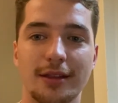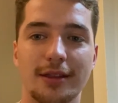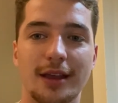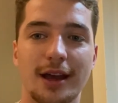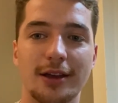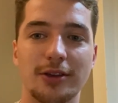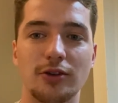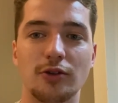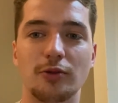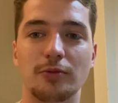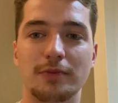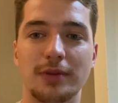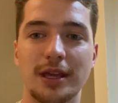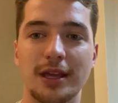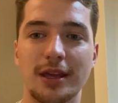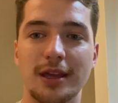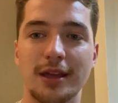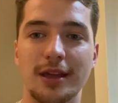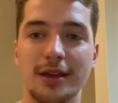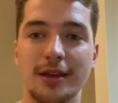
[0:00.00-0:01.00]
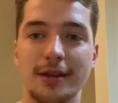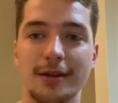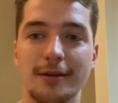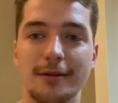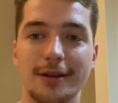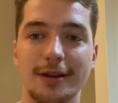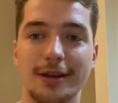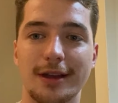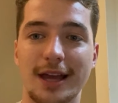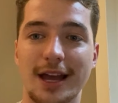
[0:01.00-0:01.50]
that you'll be
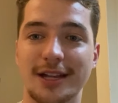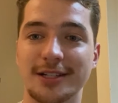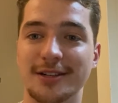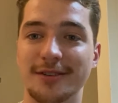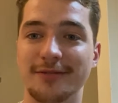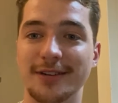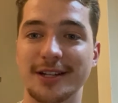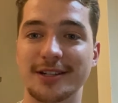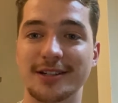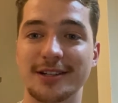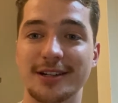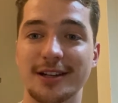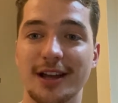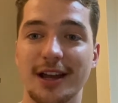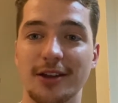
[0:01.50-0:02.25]
cash efficient